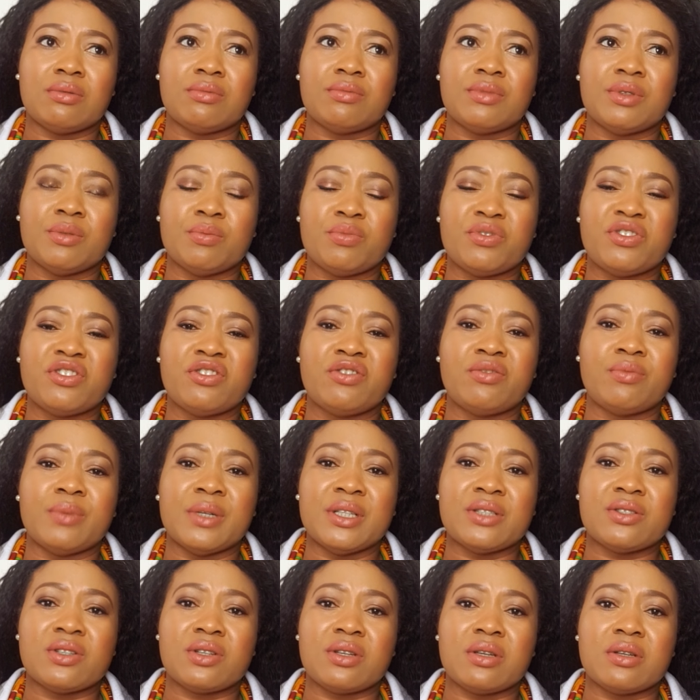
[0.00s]

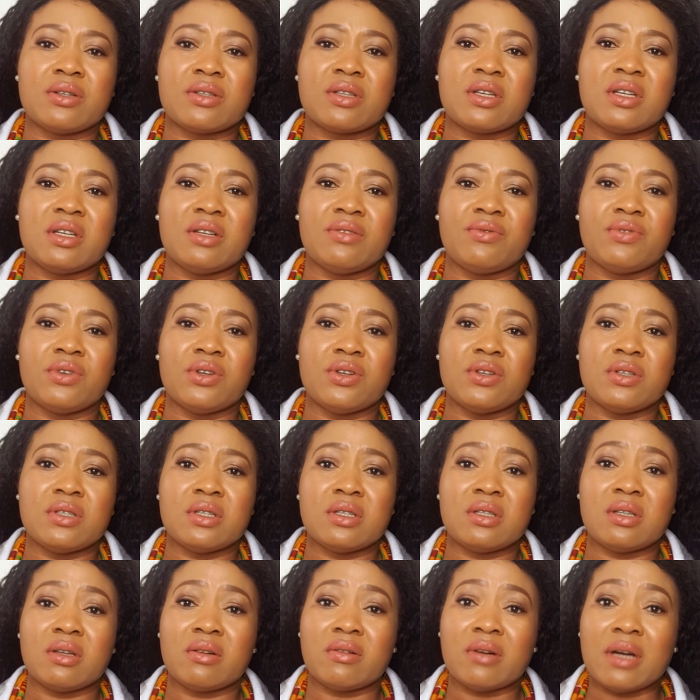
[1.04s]
improvement on your skin, if you're
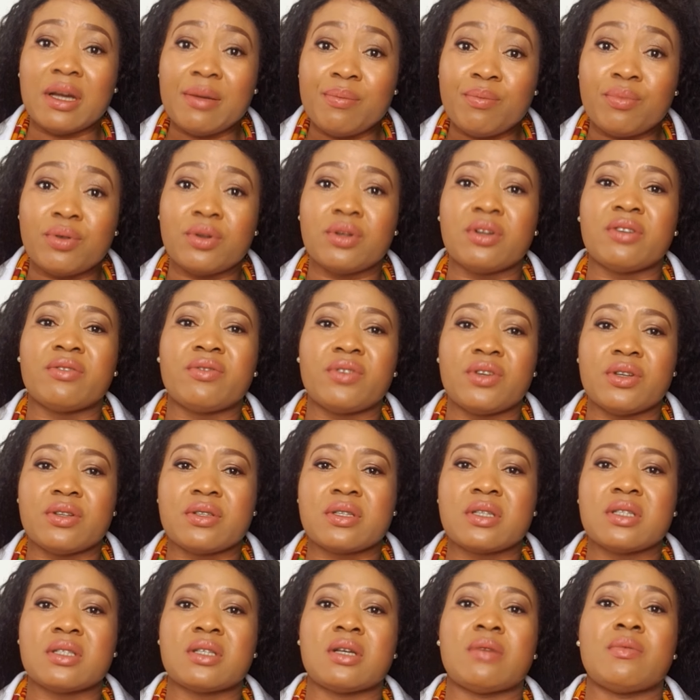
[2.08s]
using the right product for your
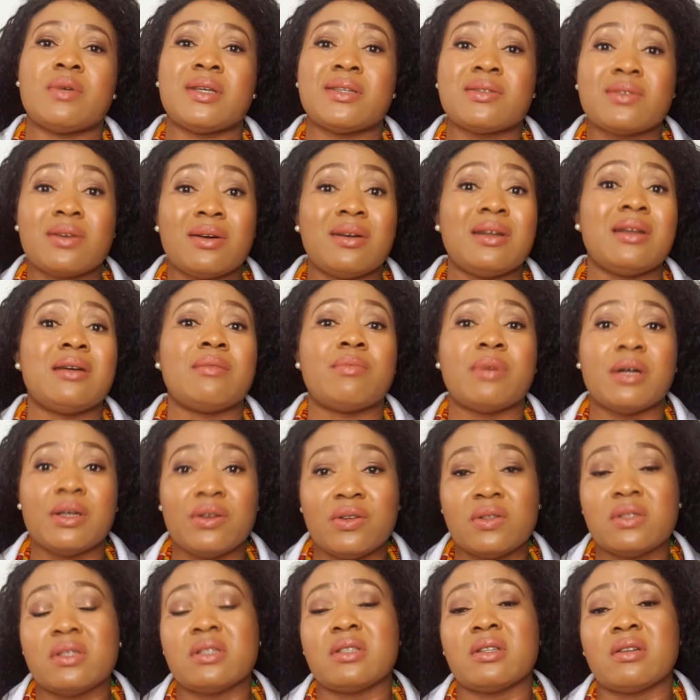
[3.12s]
skin type, it's all about
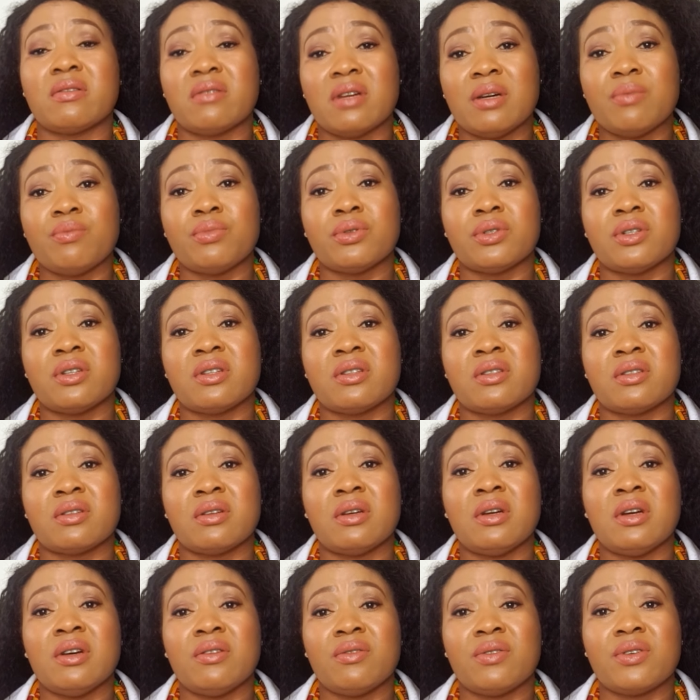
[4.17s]
using the right product
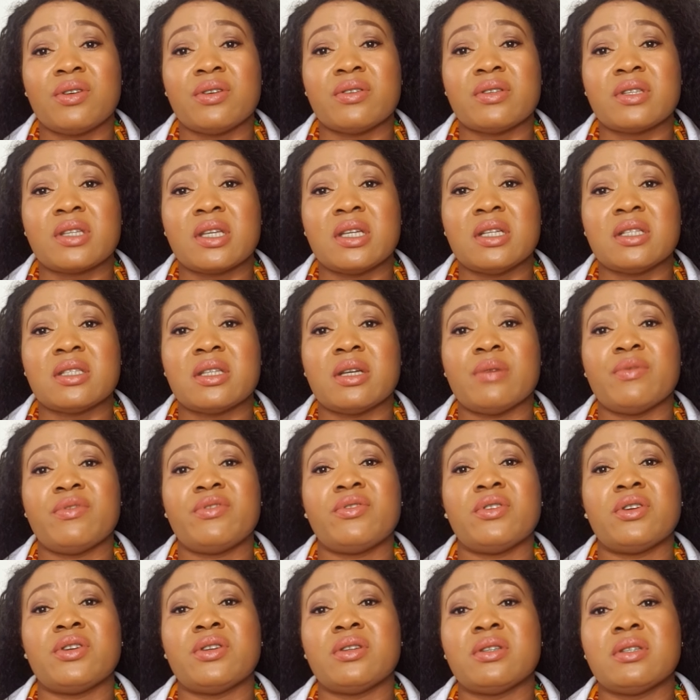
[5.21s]
for your skin type. If
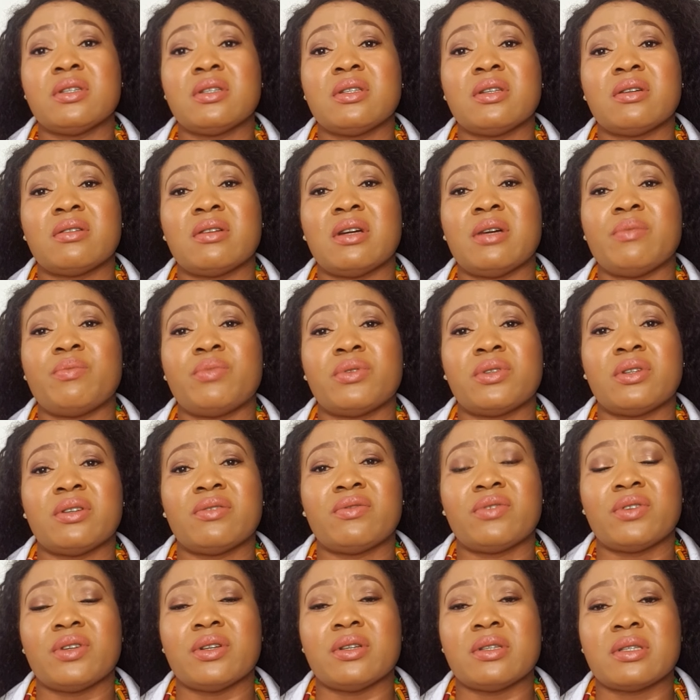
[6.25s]
you're using the right product
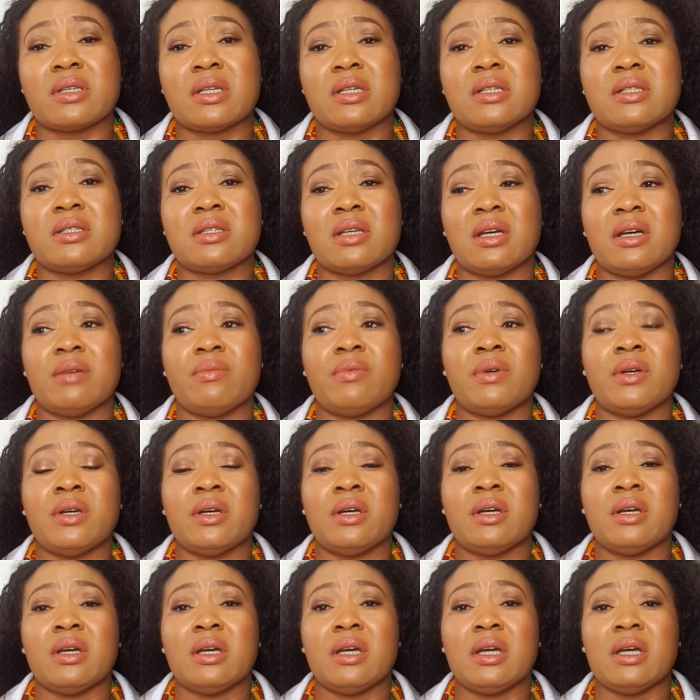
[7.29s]
for your skin type,
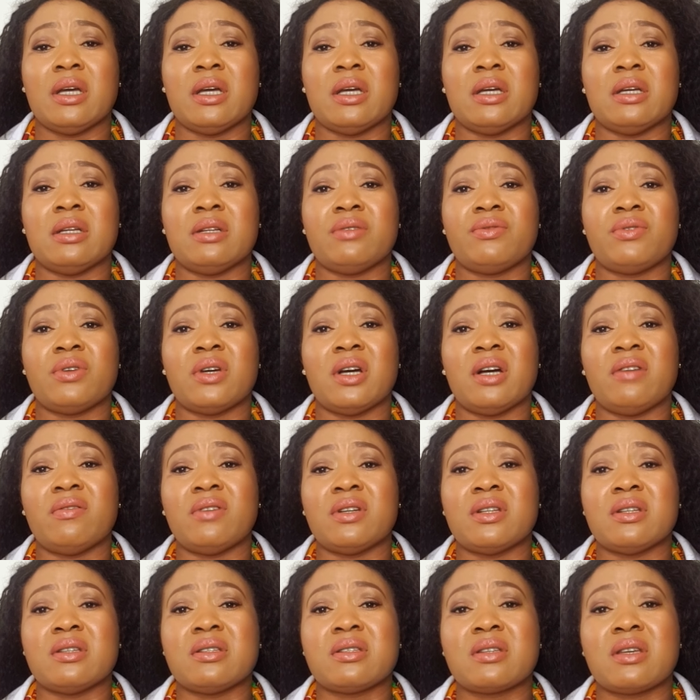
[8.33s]
and if you have
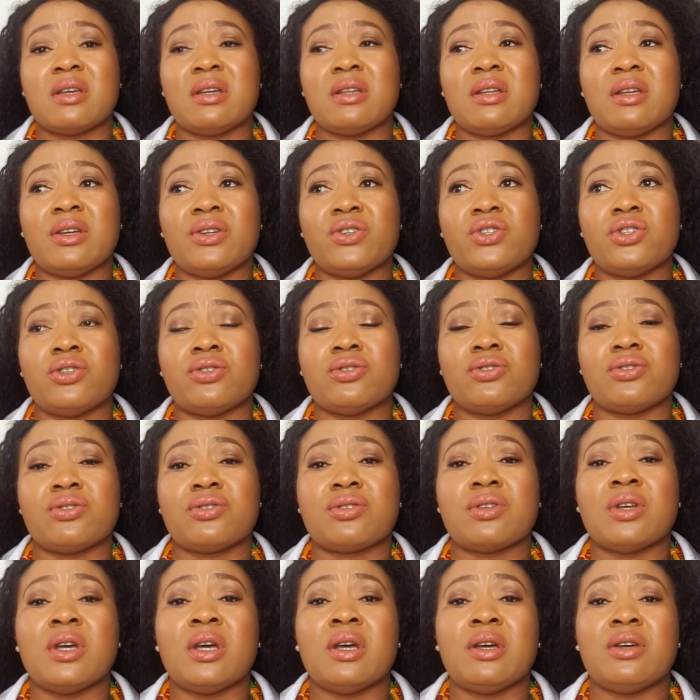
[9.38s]
any skin issues,
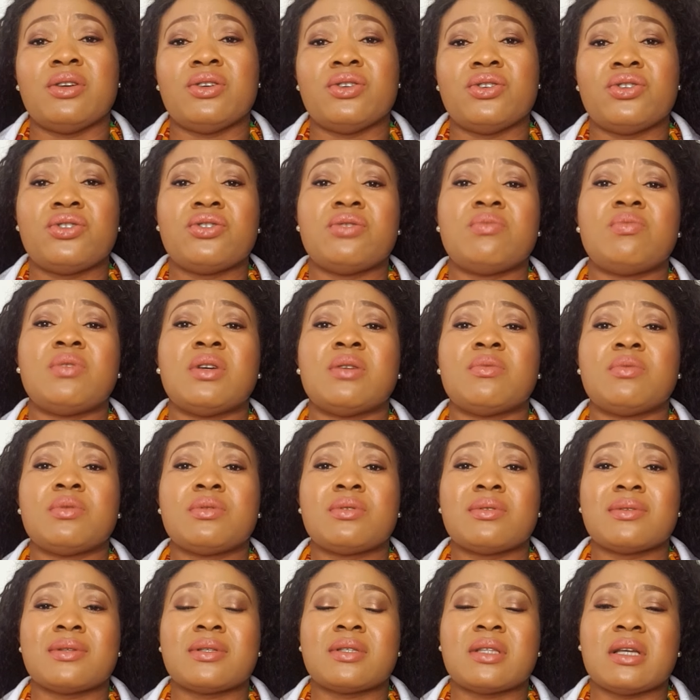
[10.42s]
you should be able
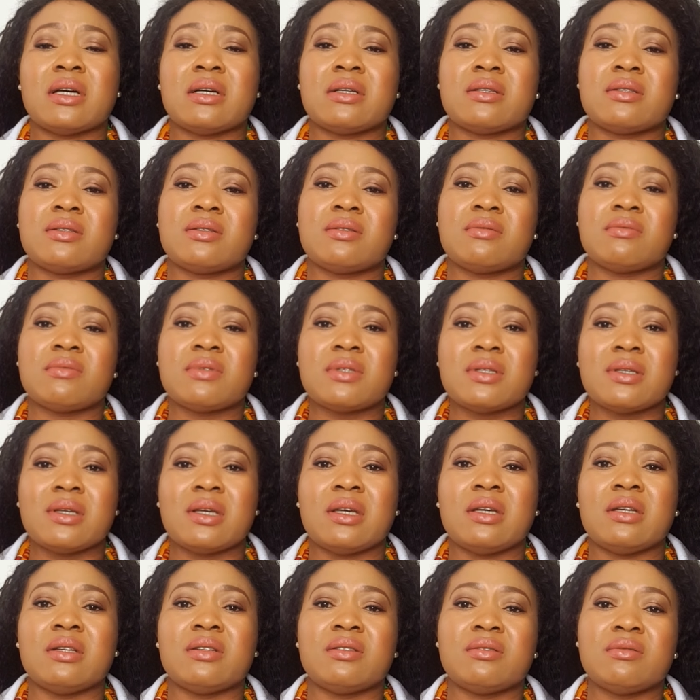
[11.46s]
to start
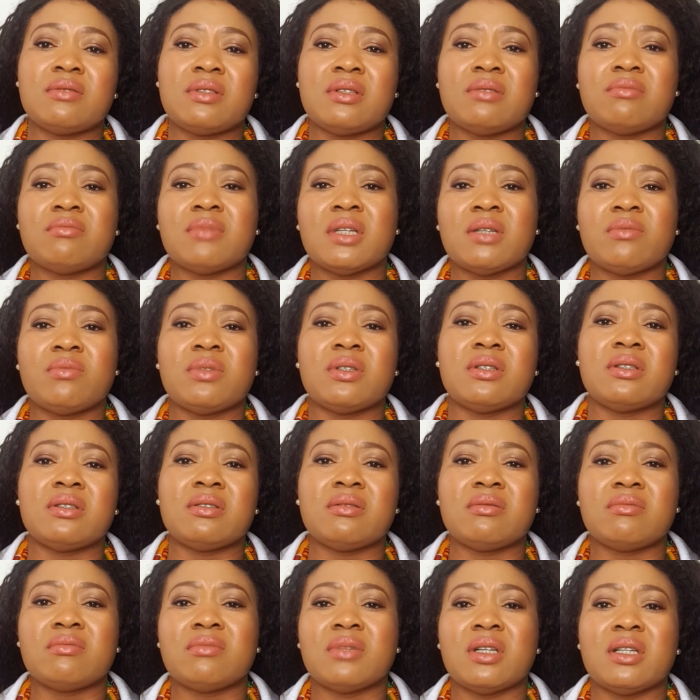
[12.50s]
seeing
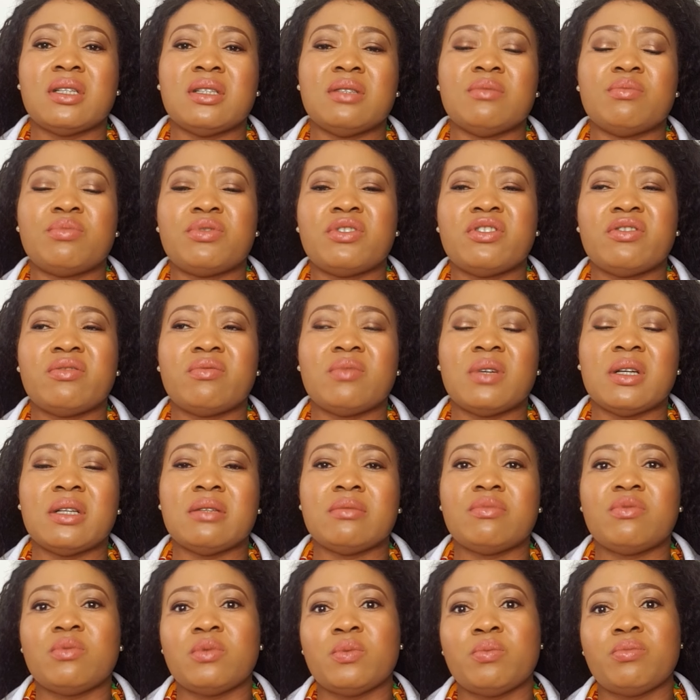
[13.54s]
maybe an
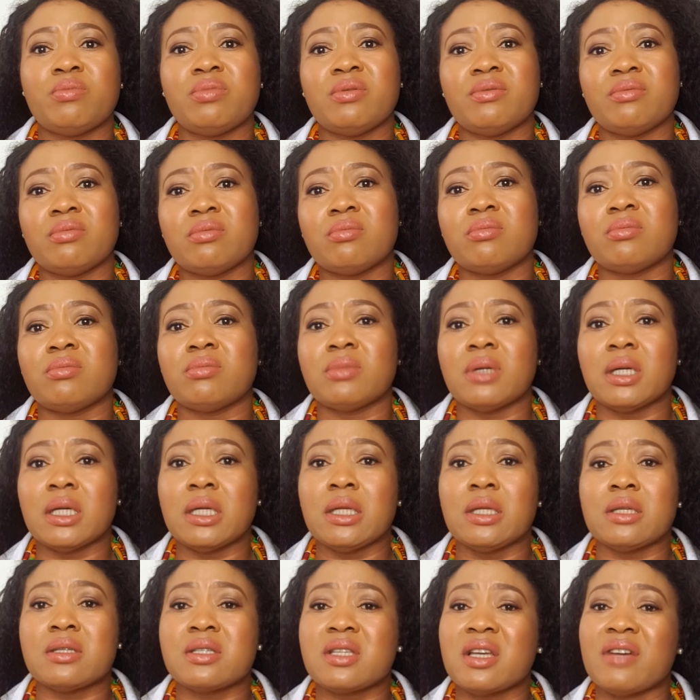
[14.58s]
improvement in
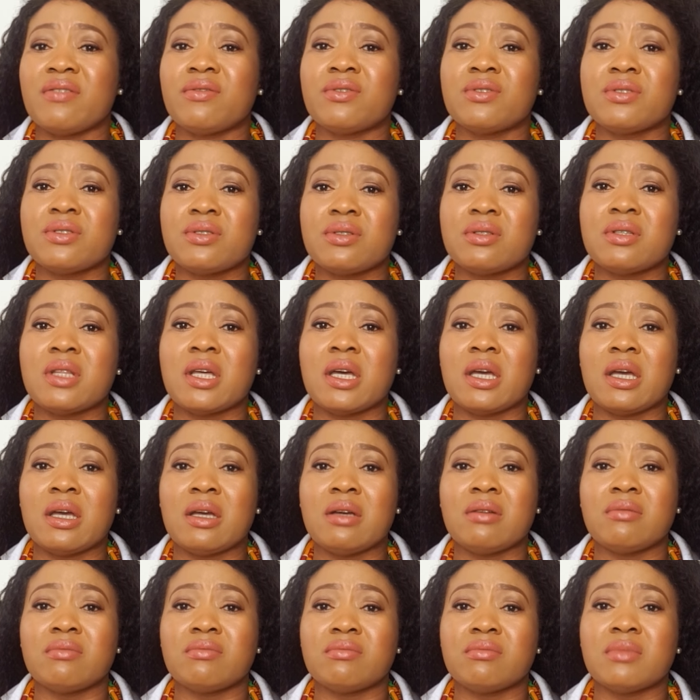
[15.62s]
the 7th
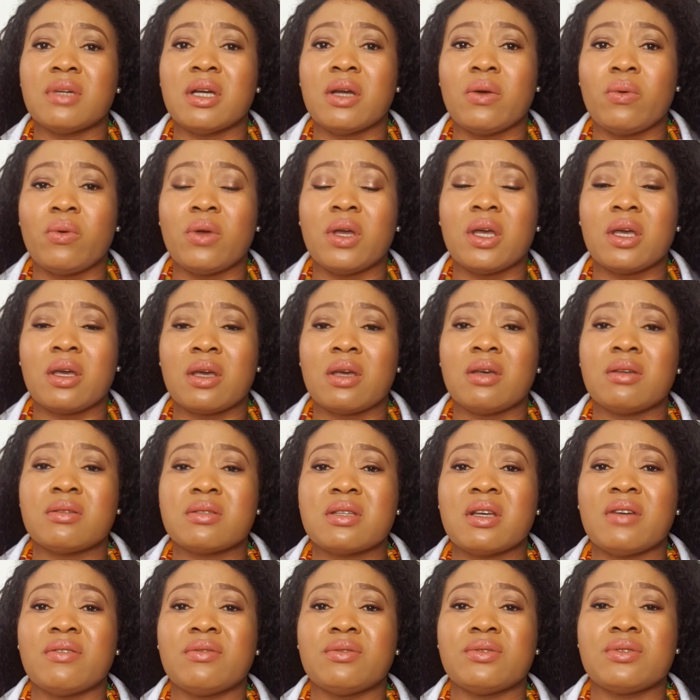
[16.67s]
day. A week,
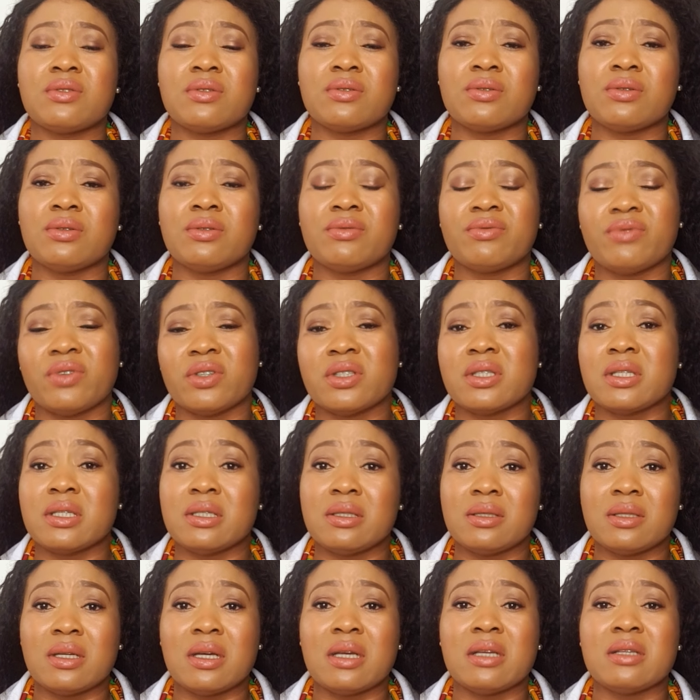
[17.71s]
7 to
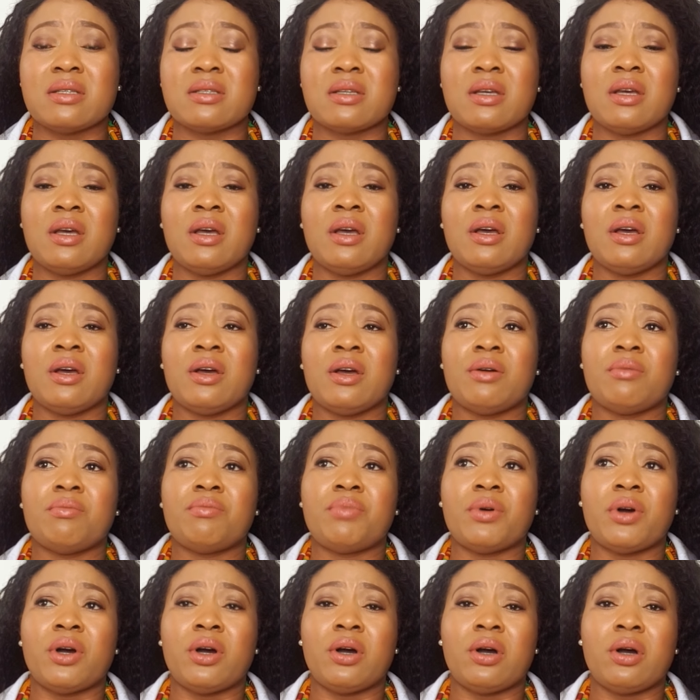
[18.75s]
14 days.
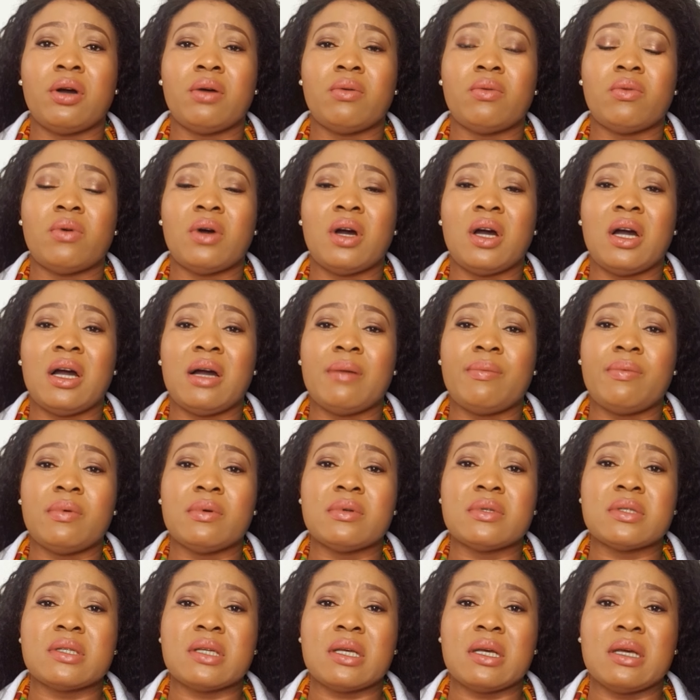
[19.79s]
But what
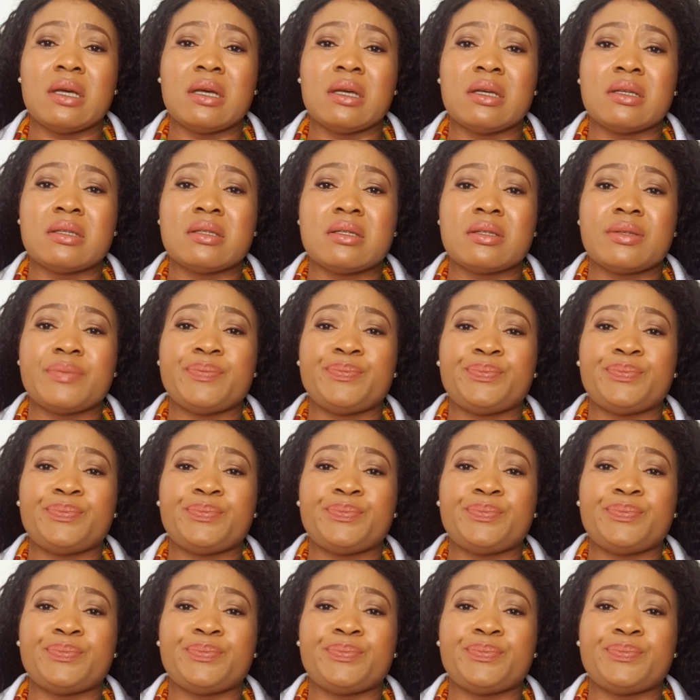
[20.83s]
happens is,